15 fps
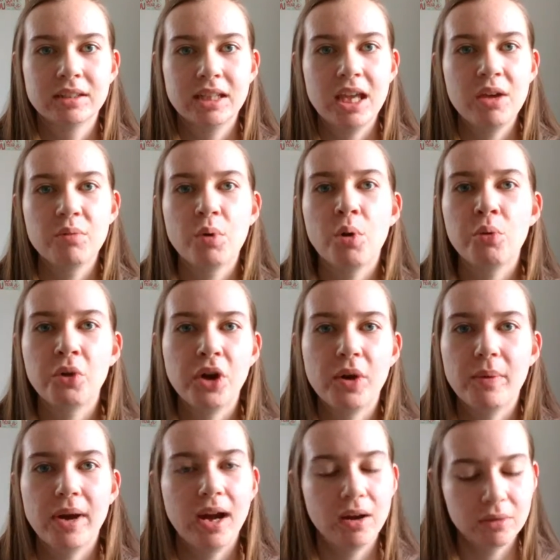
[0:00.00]
It won't
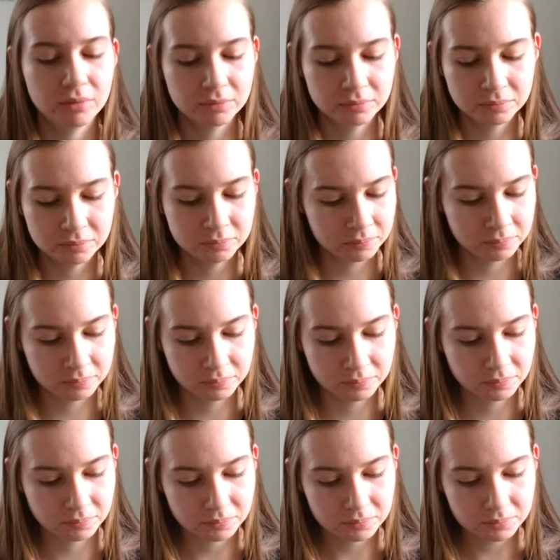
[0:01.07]
go out.
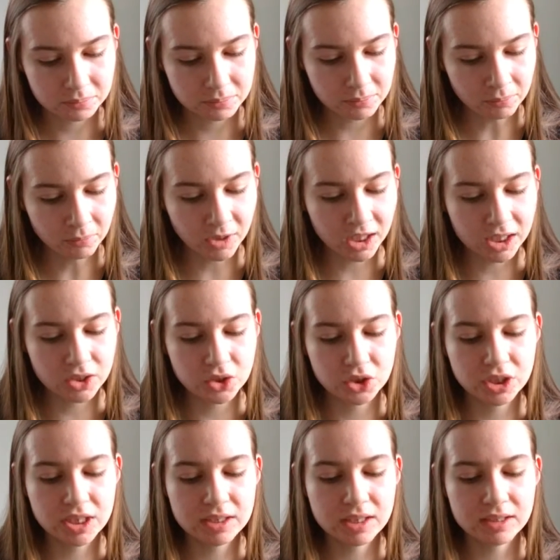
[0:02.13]
Because
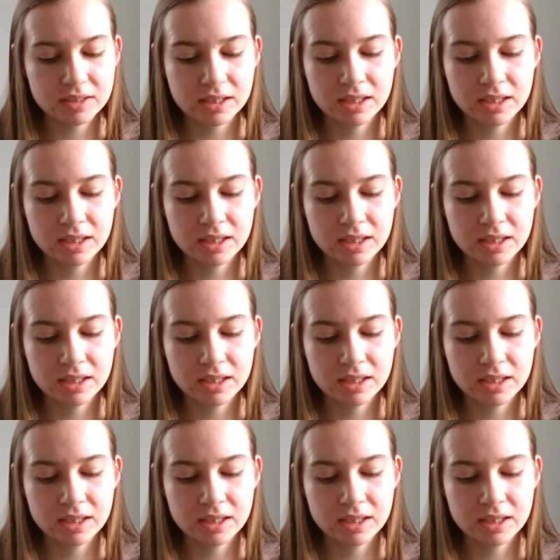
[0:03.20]
Jesus